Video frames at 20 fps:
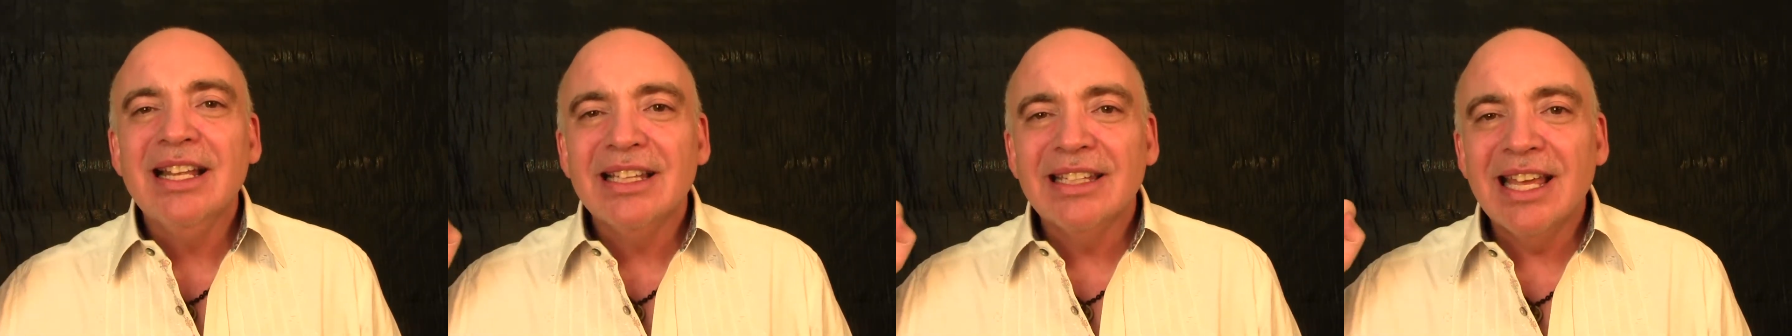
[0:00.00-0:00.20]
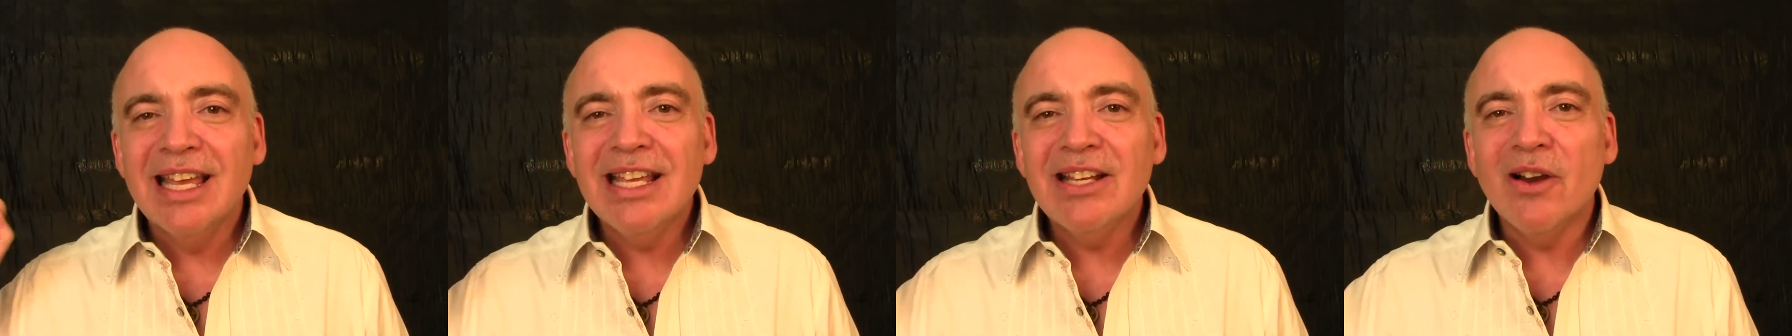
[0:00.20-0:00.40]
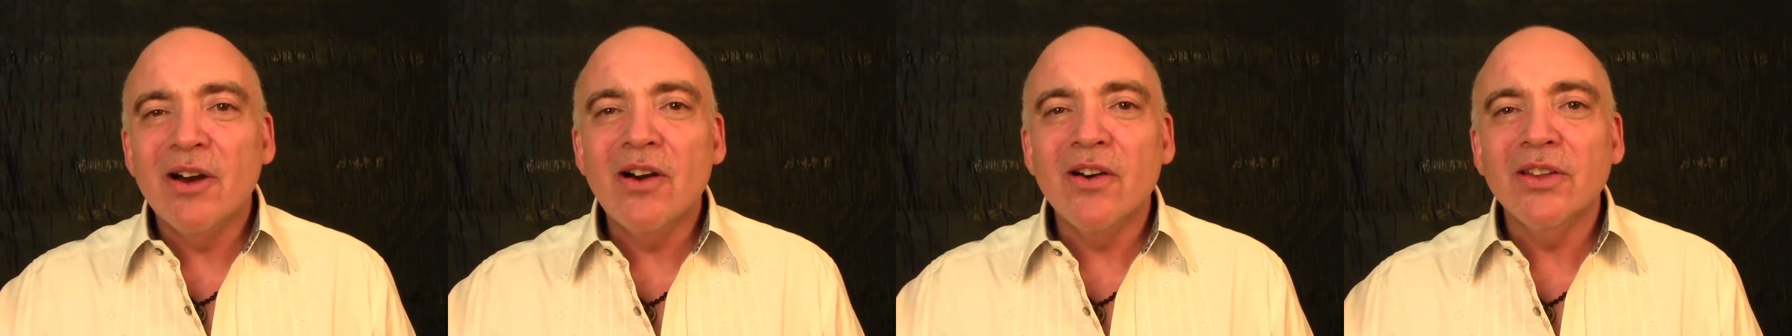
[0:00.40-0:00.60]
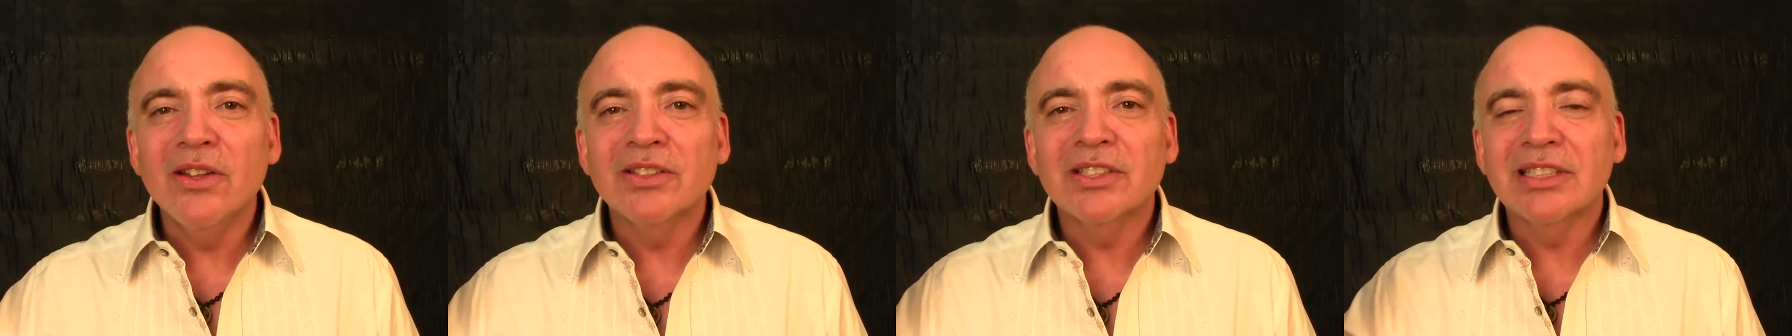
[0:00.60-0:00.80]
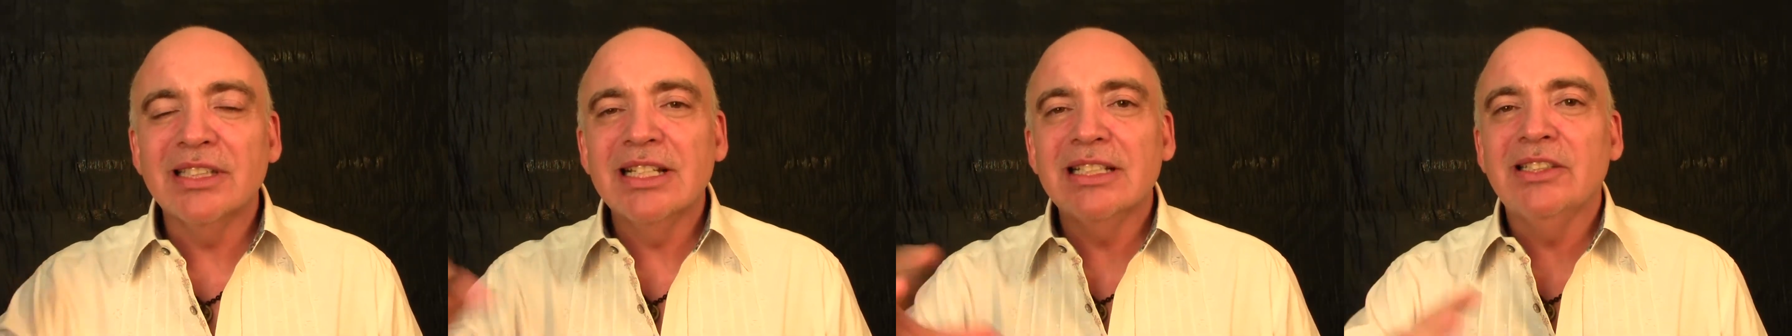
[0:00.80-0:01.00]
take all
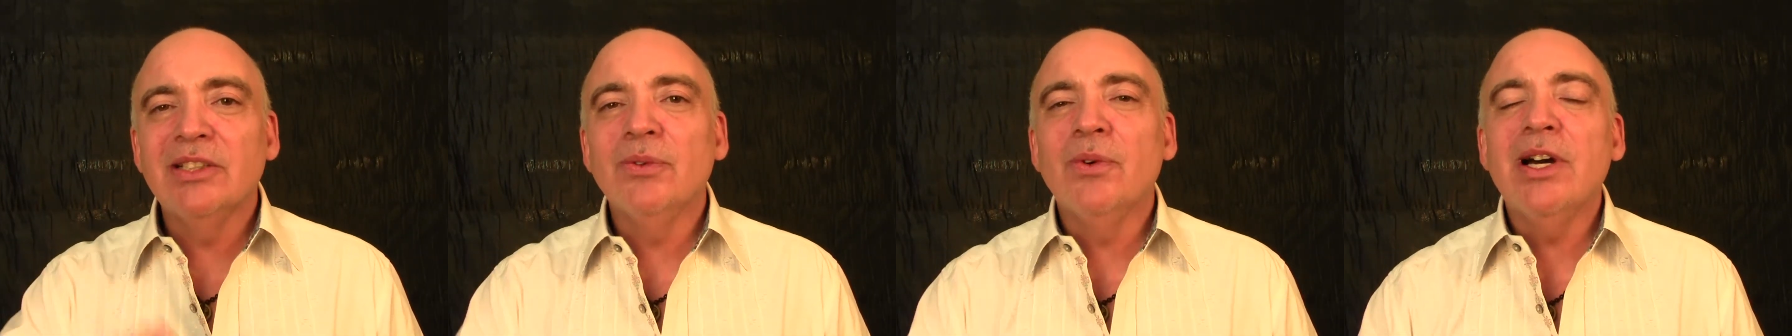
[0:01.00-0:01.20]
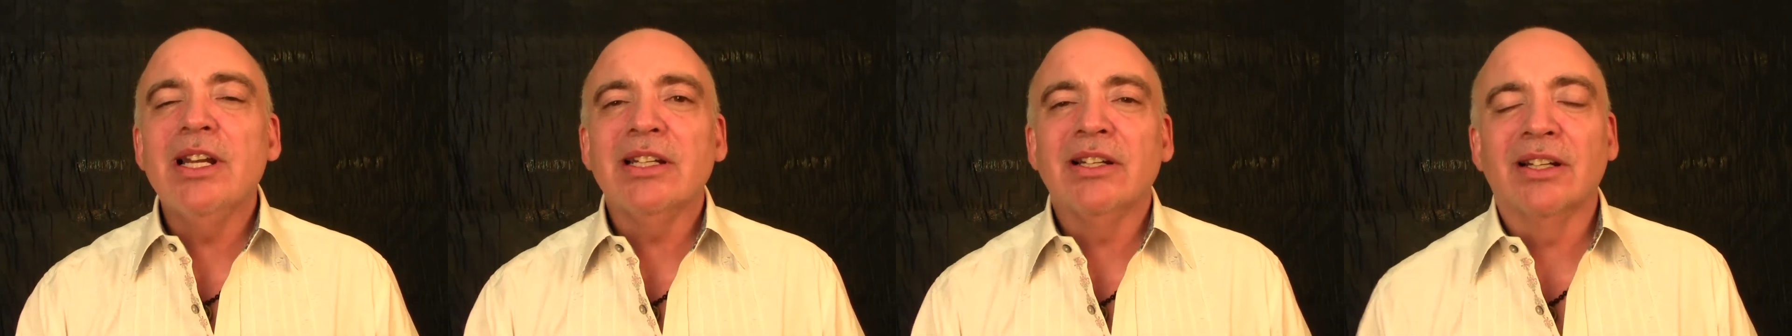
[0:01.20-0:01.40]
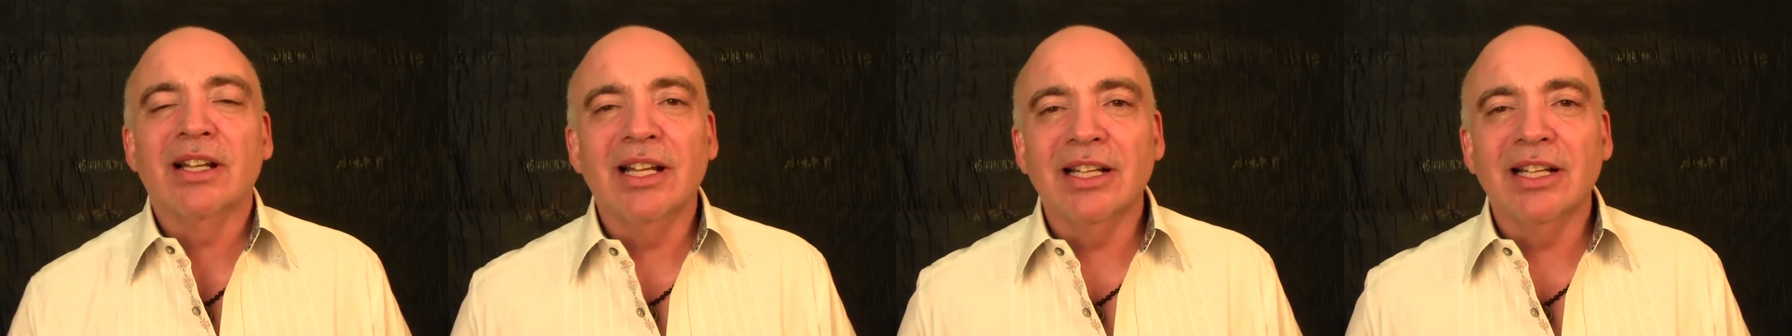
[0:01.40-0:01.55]
those things you want in your